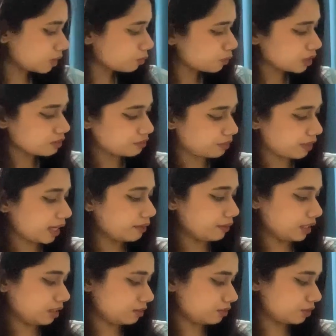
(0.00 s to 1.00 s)

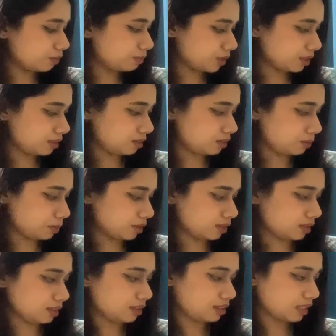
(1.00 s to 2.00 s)
vary from person to
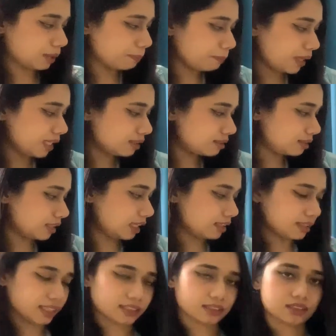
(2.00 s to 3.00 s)
person. Some may say
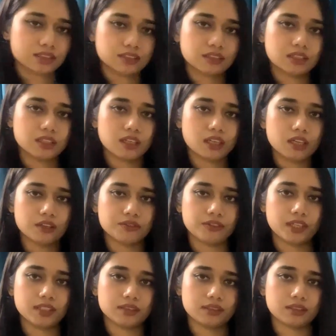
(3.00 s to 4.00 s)
that
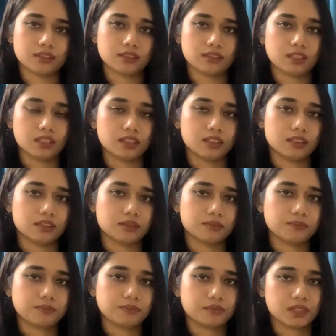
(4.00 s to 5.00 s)
viruses are
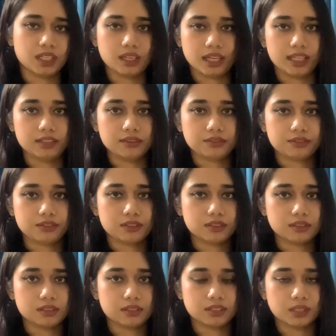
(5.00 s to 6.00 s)
alive,
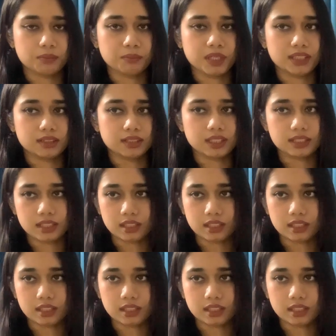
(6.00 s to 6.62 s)
some may say they are